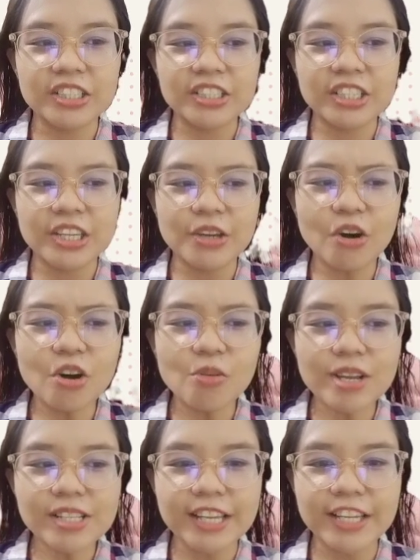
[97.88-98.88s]
they
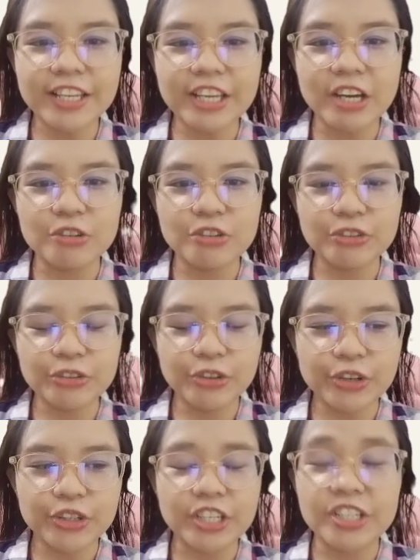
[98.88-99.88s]
always
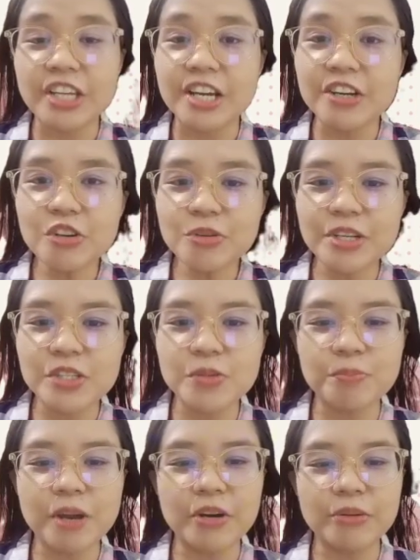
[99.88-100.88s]
encounter the
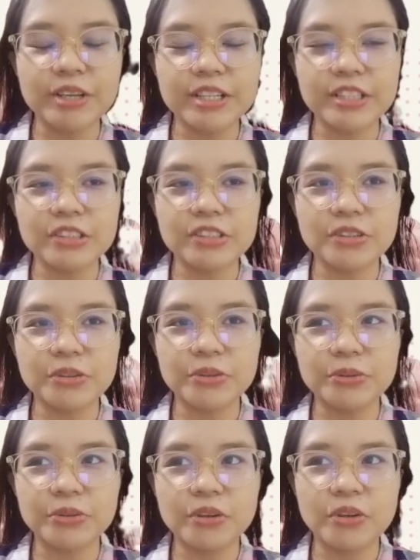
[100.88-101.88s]
non-transparent
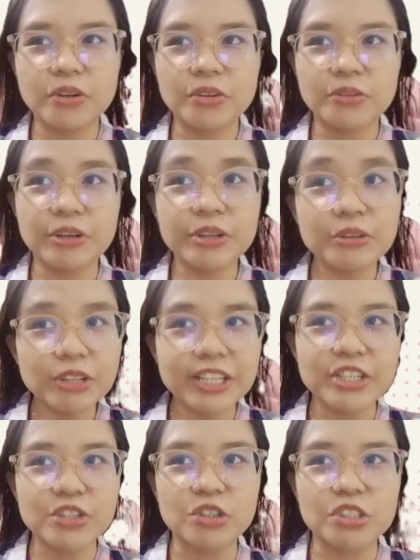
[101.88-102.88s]

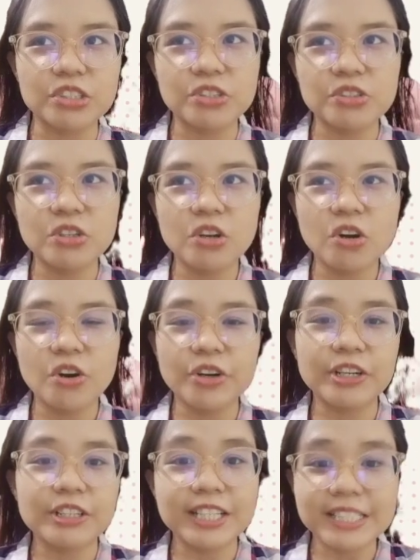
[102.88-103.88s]
regulations
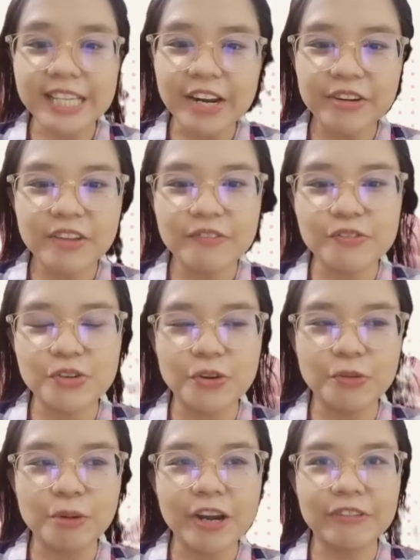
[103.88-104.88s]
or the tariffs or
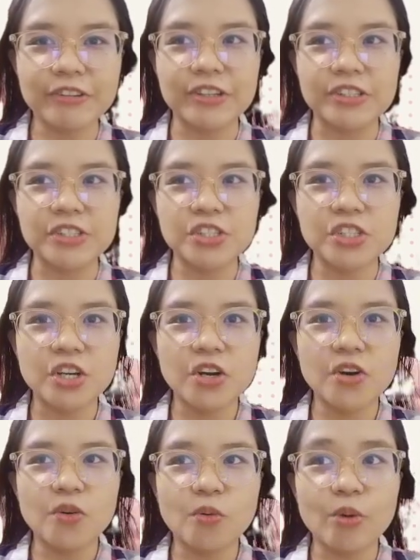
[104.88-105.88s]
barriers
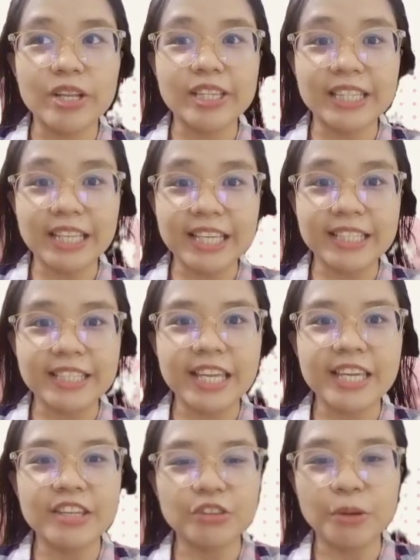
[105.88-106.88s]
when
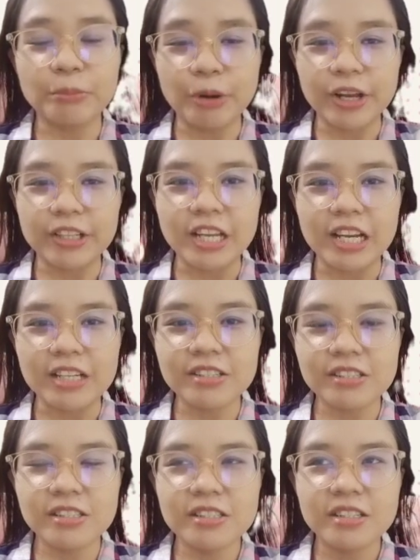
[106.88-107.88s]
trading in their products.